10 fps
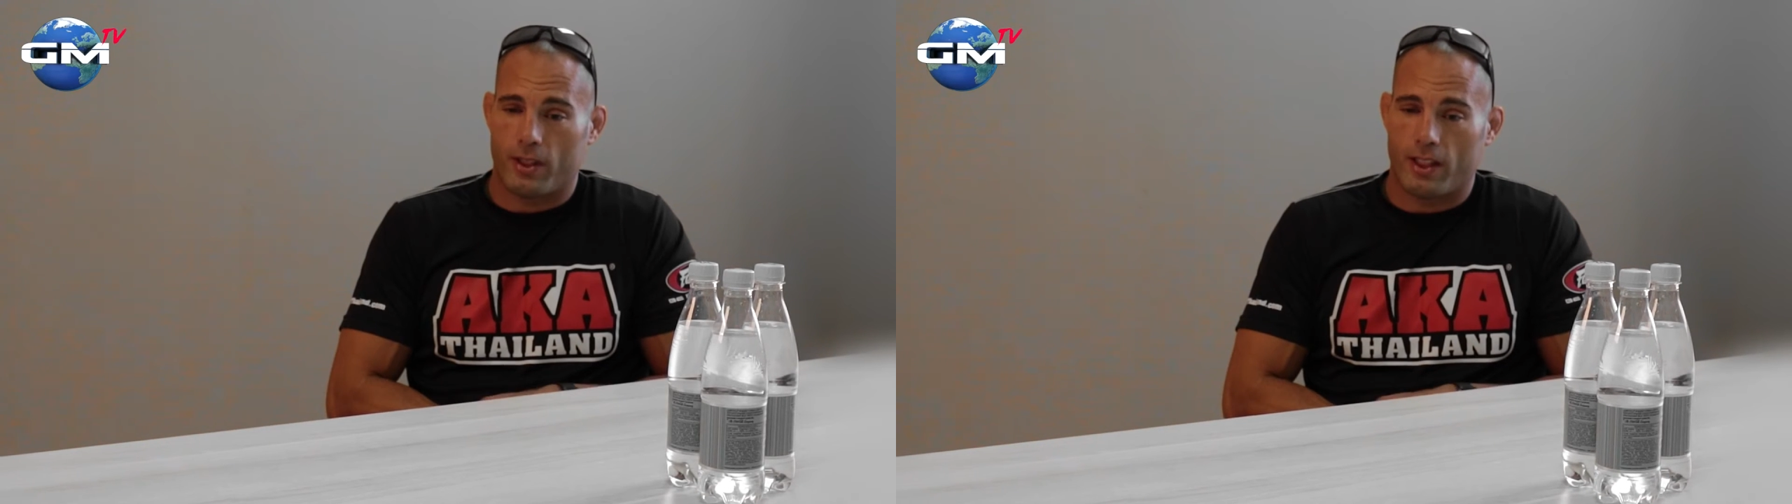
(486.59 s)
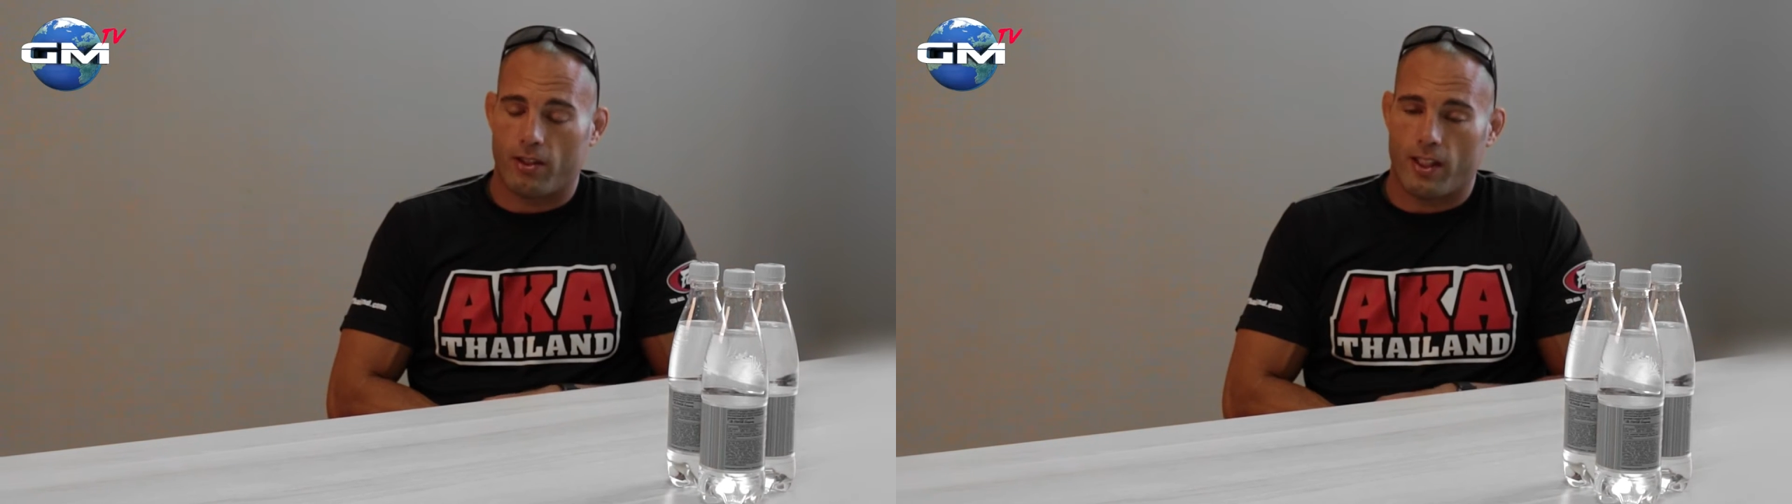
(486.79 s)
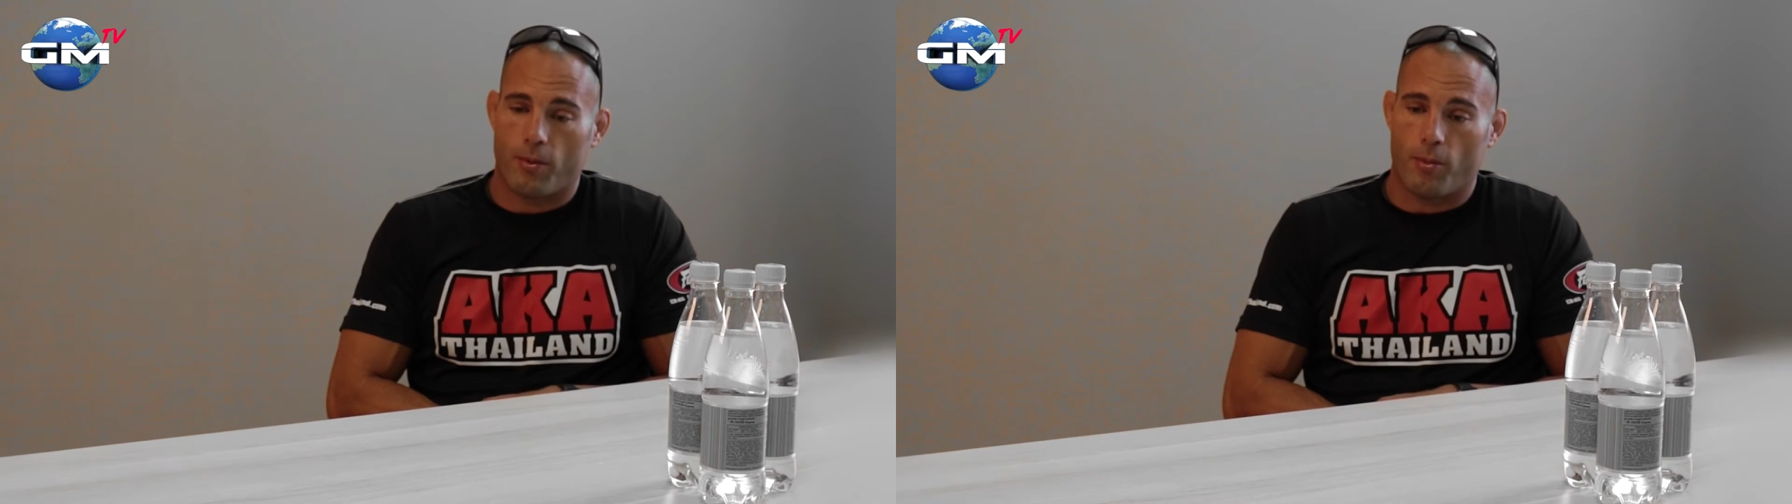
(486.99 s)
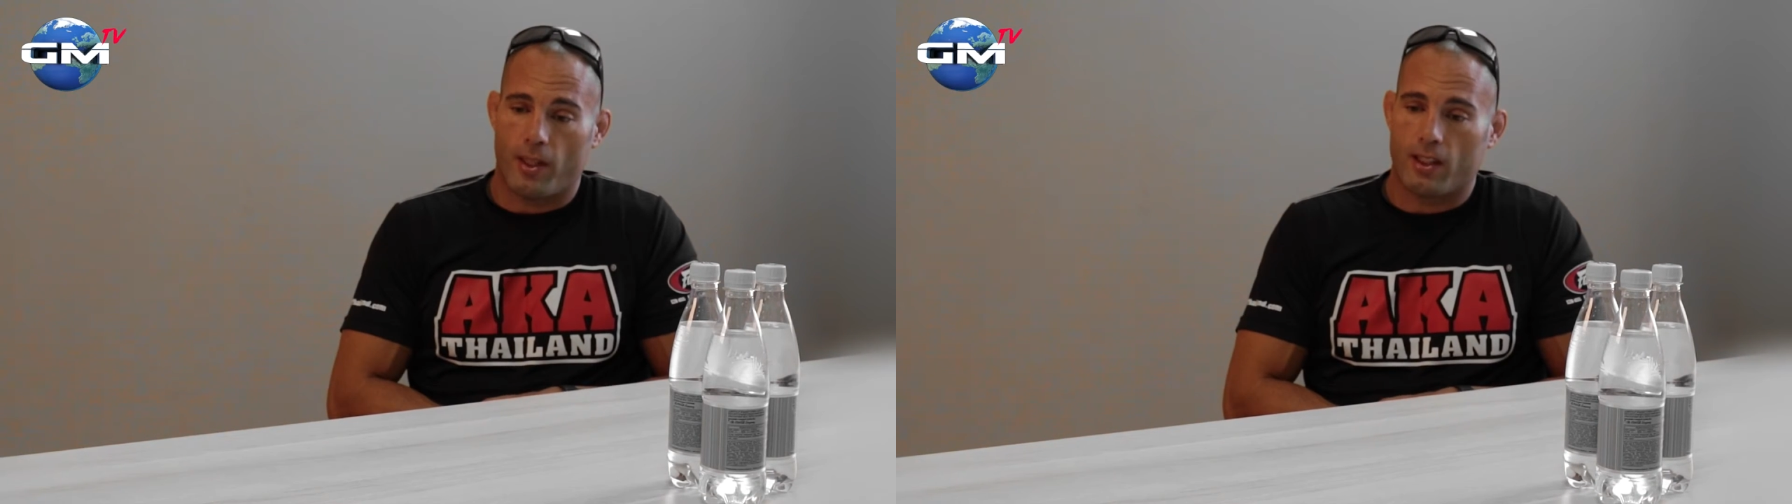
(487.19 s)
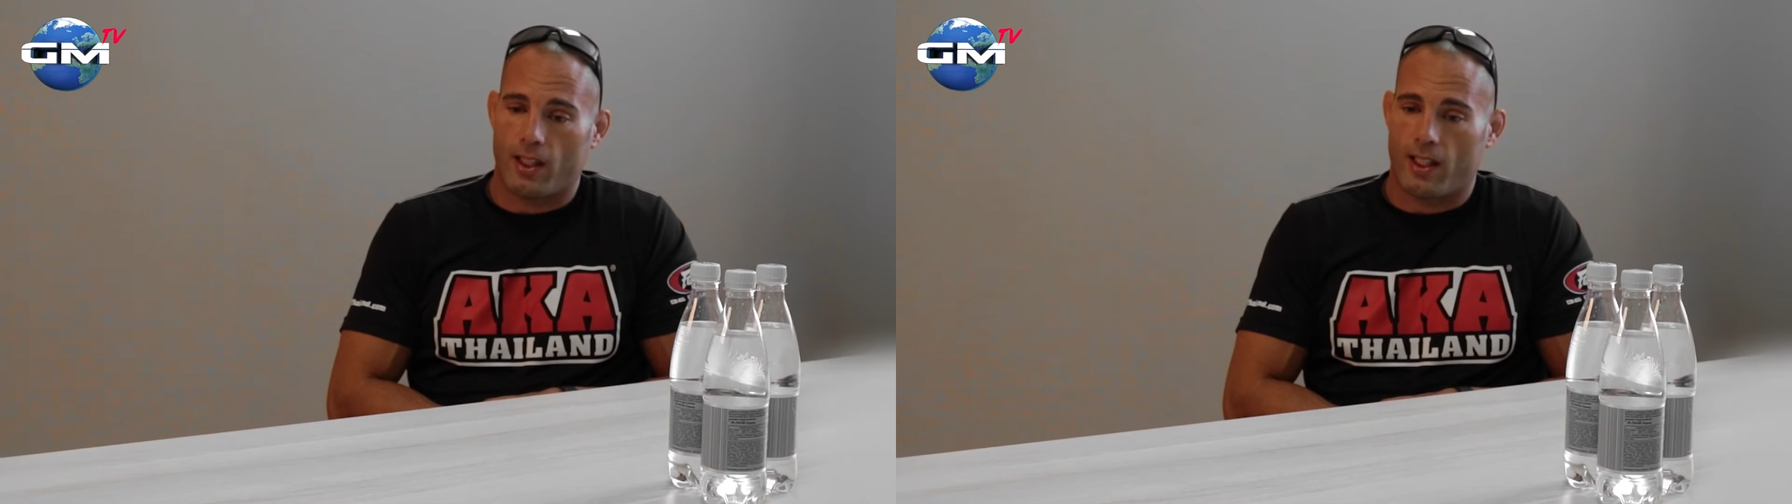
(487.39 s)
beginner
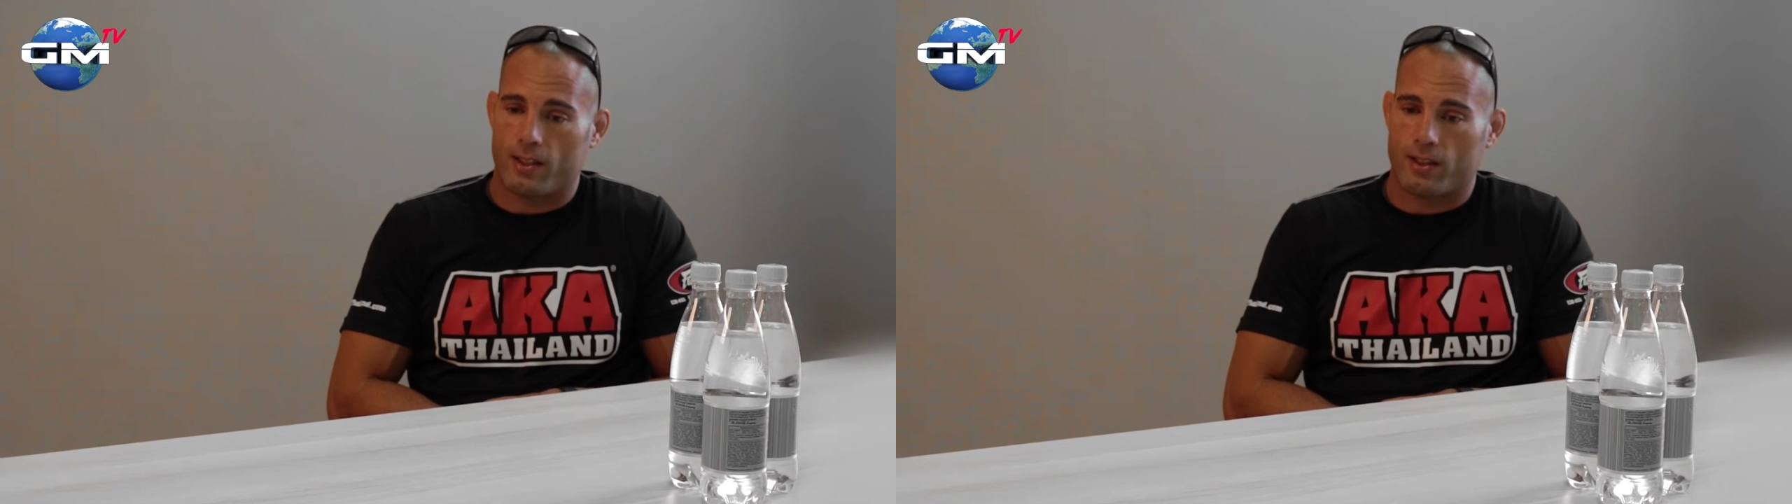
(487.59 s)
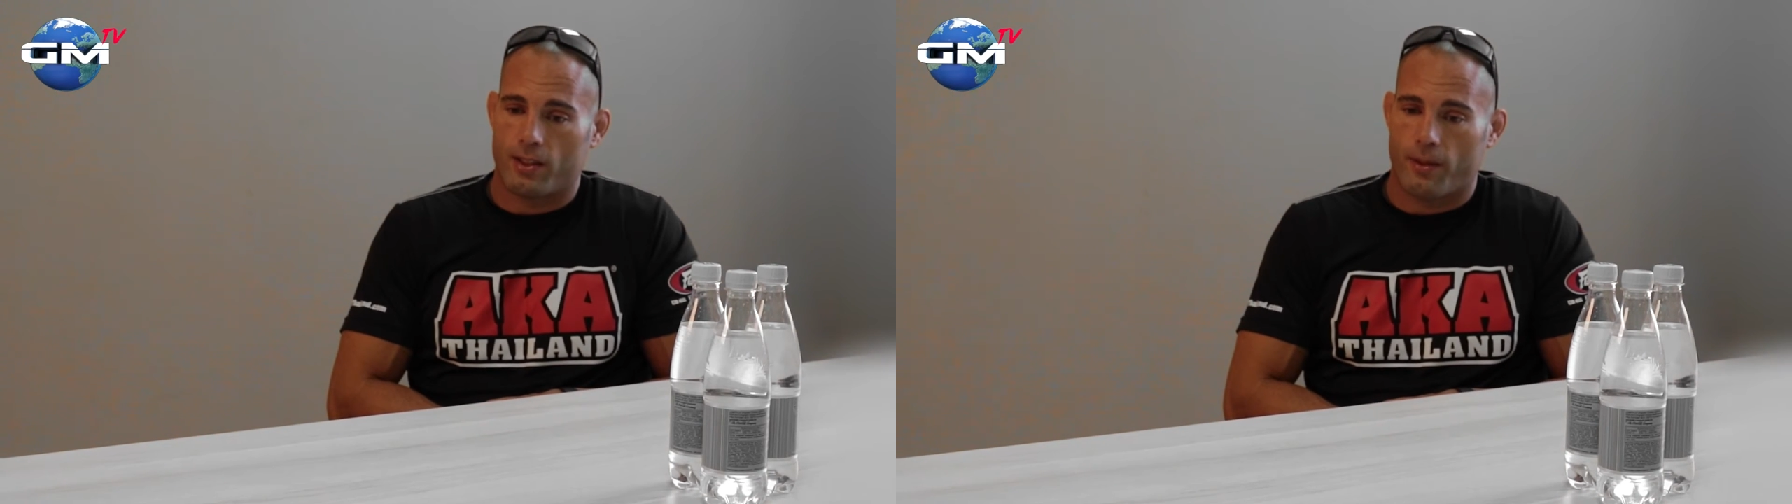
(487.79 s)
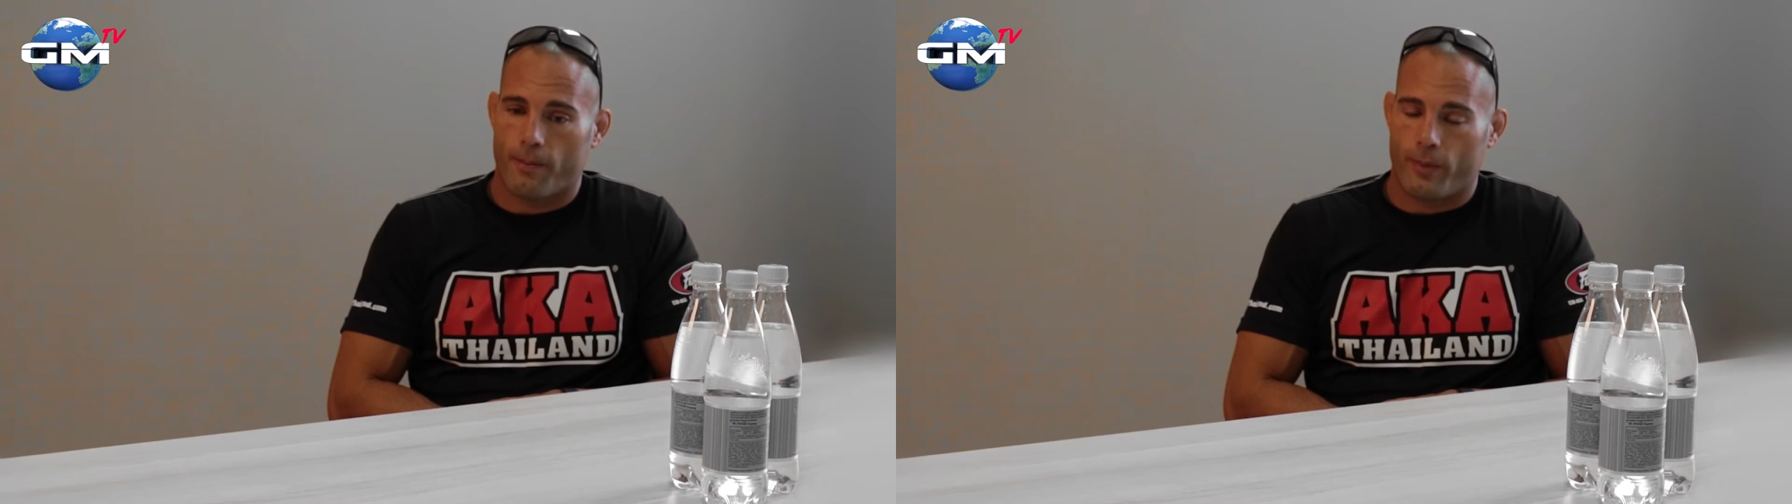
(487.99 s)
MMA class,